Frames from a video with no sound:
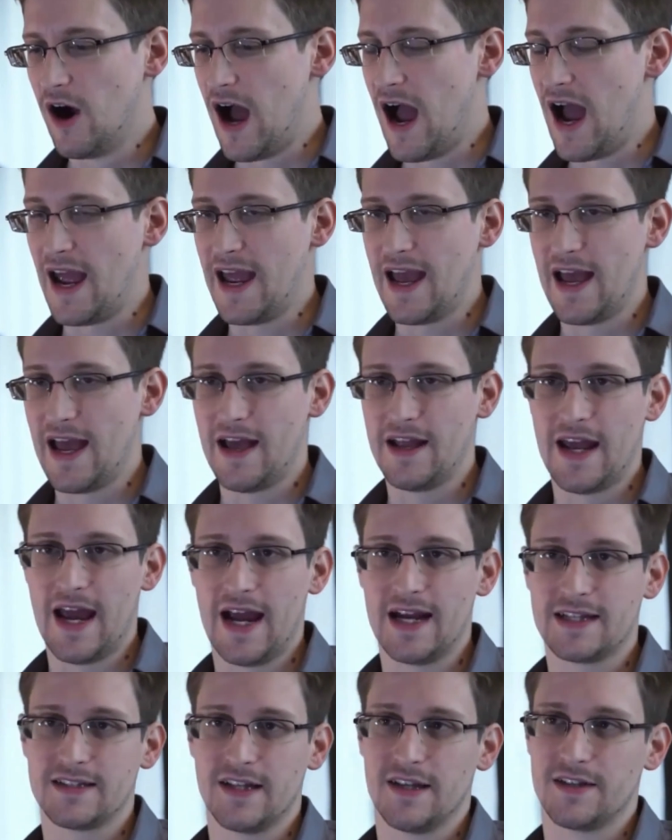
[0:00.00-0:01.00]
I had
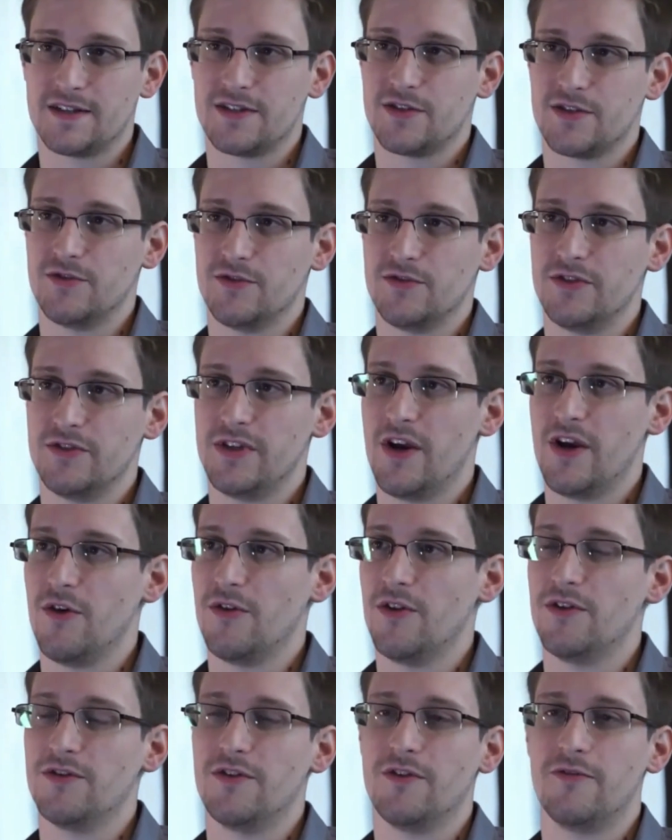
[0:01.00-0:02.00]
access to,
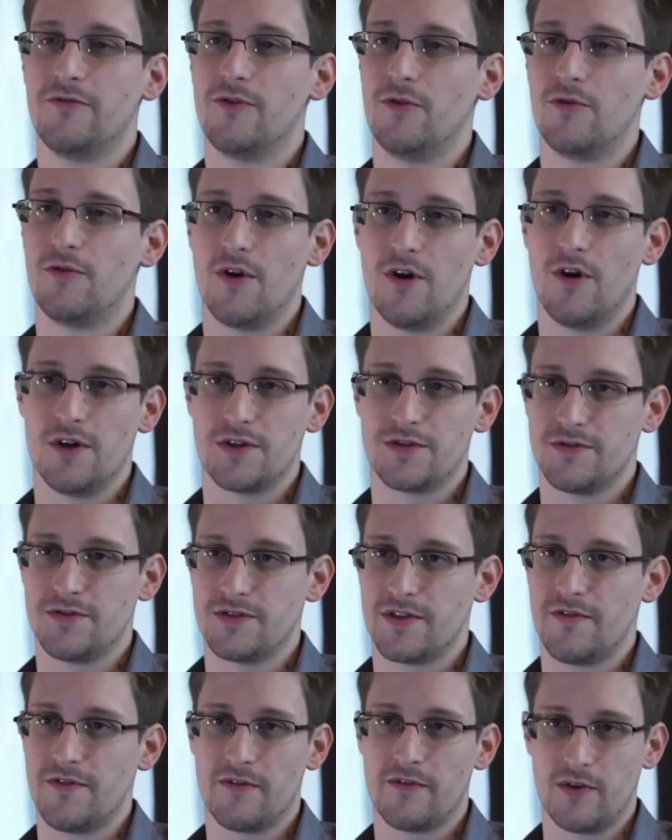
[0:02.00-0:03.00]
the full
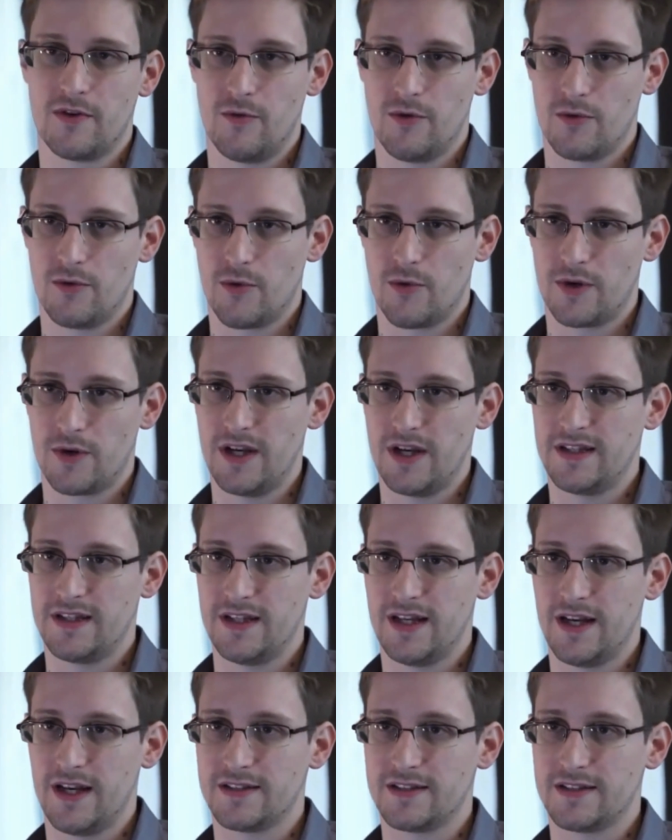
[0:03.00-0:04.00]
rosters of everyone working at
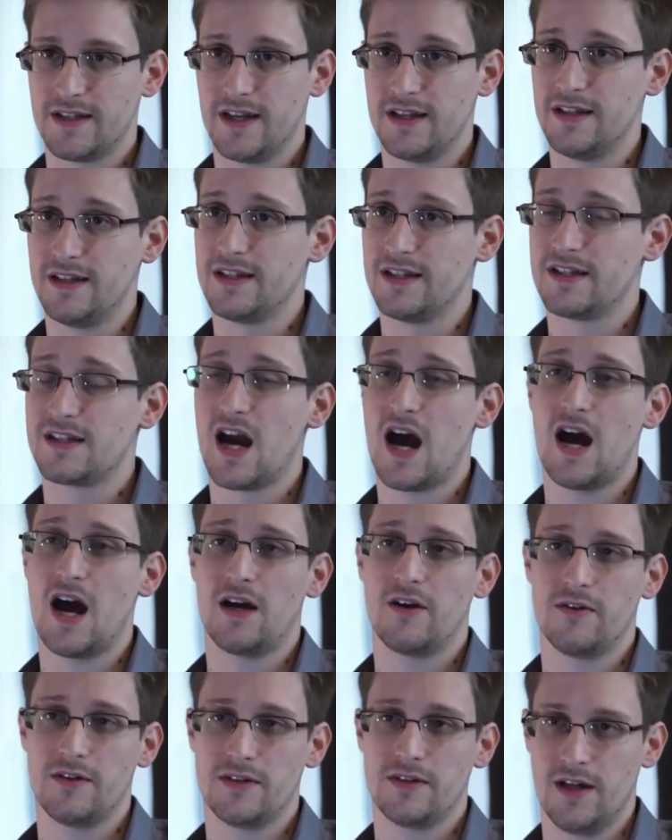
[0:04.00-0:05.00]
the NSA, the
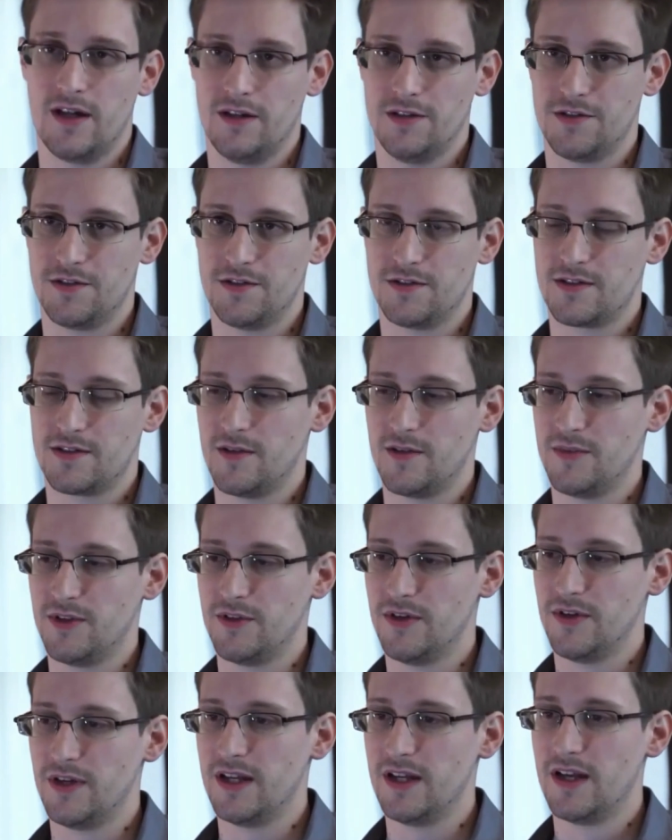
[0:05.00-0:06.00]
entire intelligence
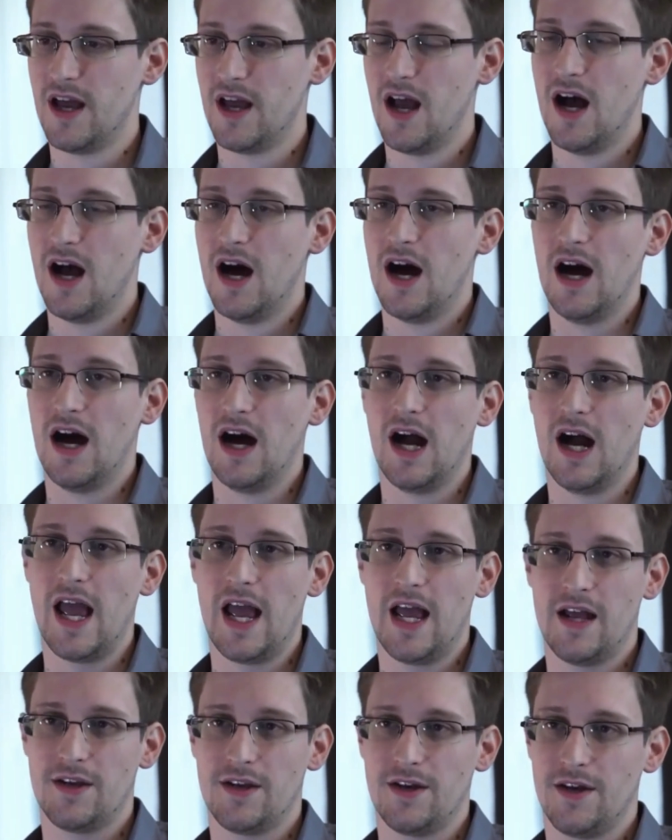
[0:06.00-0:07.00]
community,
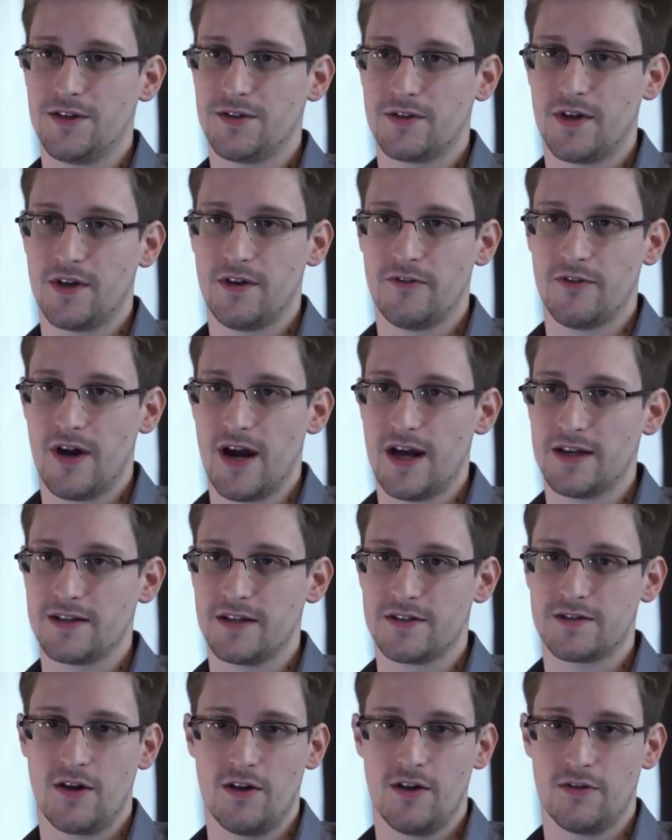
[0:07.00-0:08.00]
and undercover
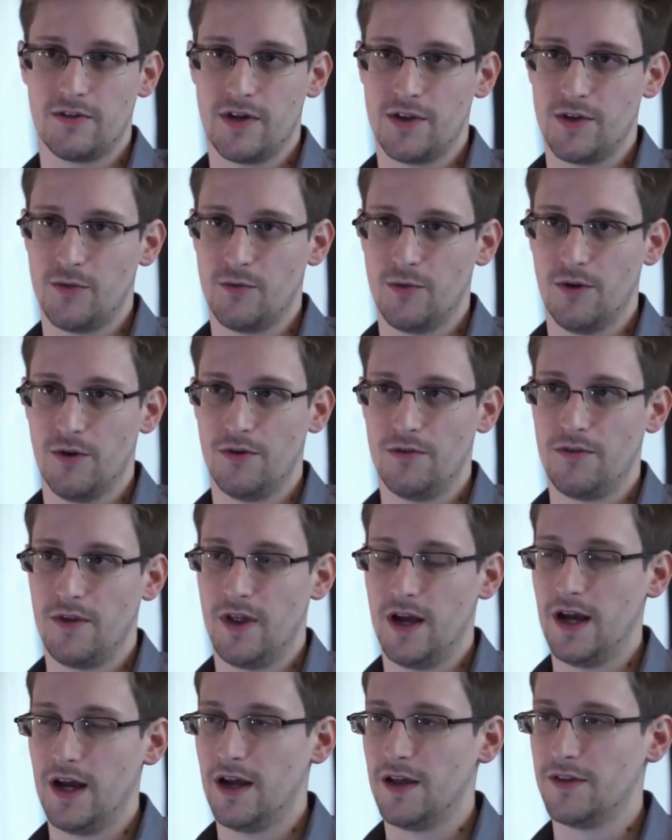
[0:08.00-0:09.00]
assets all around the world,
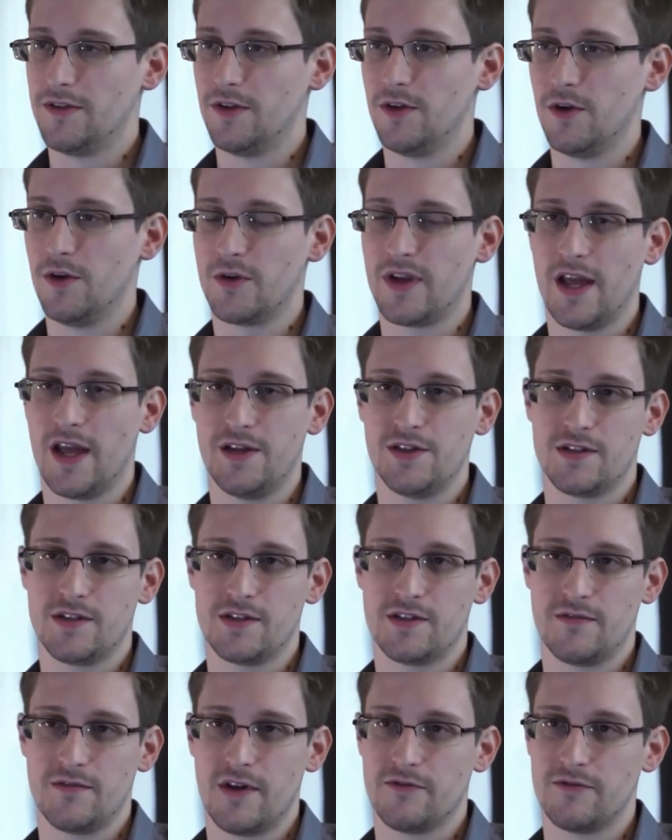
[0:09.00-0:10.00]
the
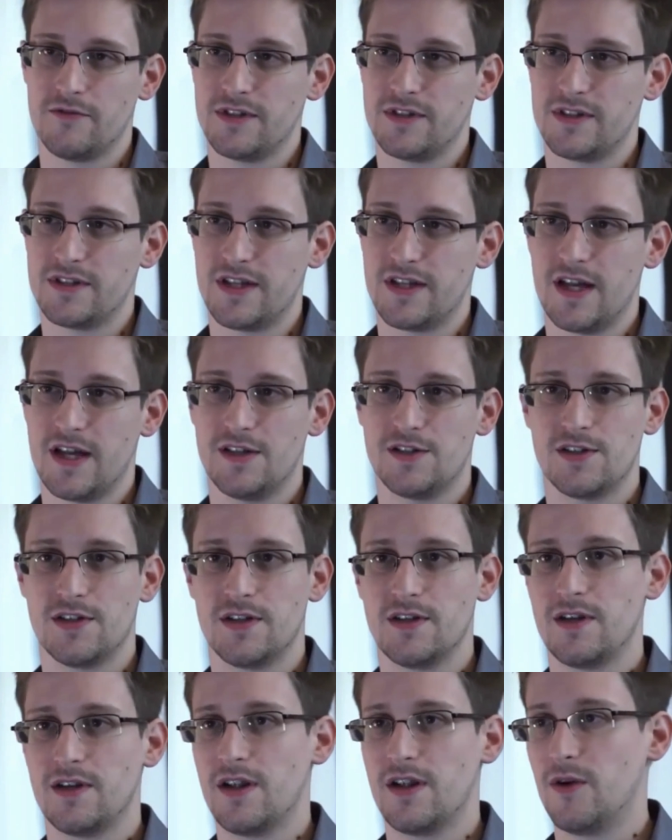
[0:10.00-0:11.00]
locations of every
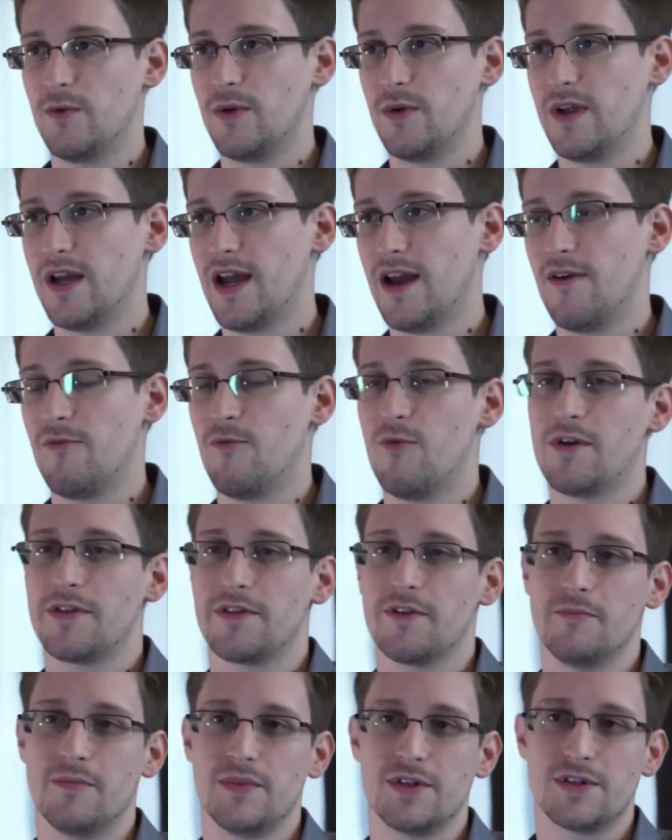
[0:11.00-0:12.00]
station we have, what
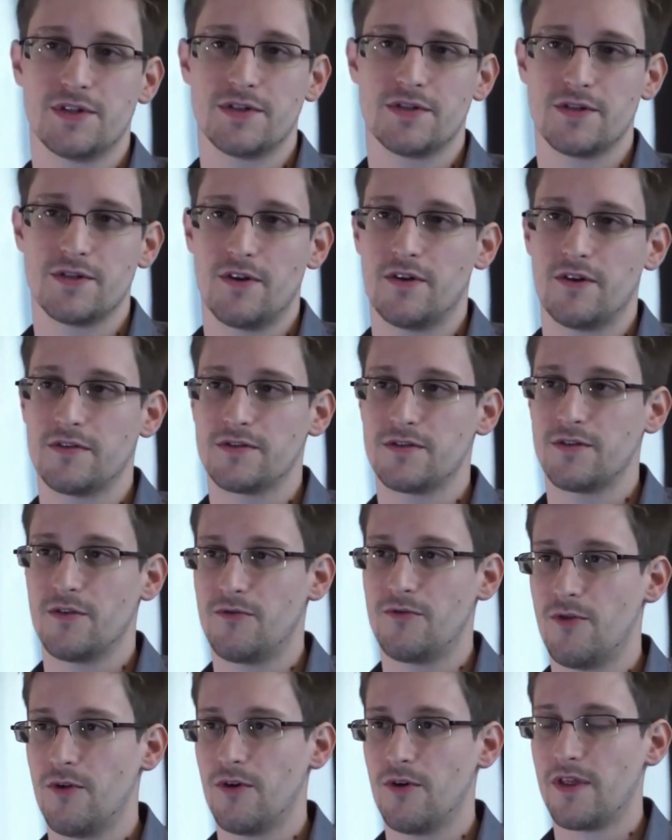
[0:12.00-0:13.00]
their missions are, and so
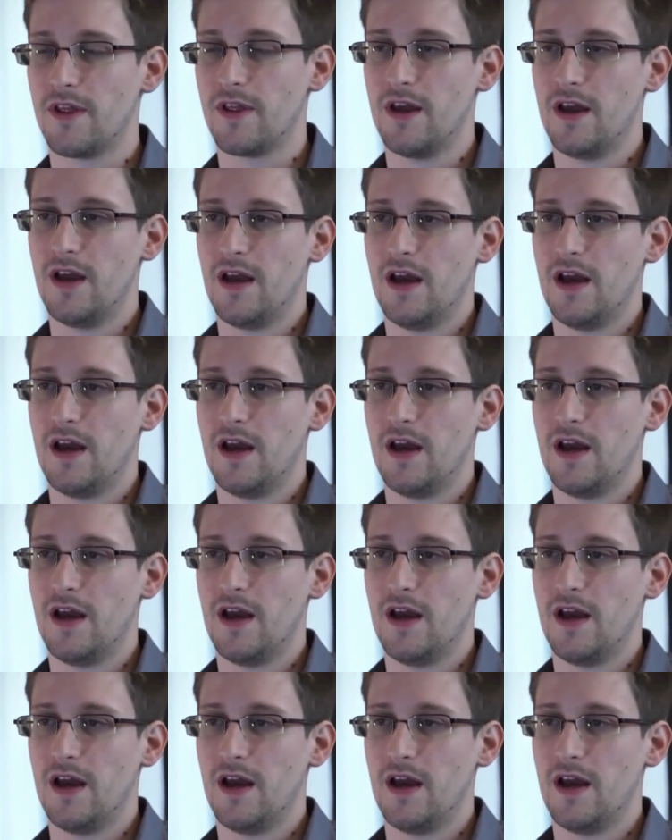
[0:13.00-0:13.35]
forth.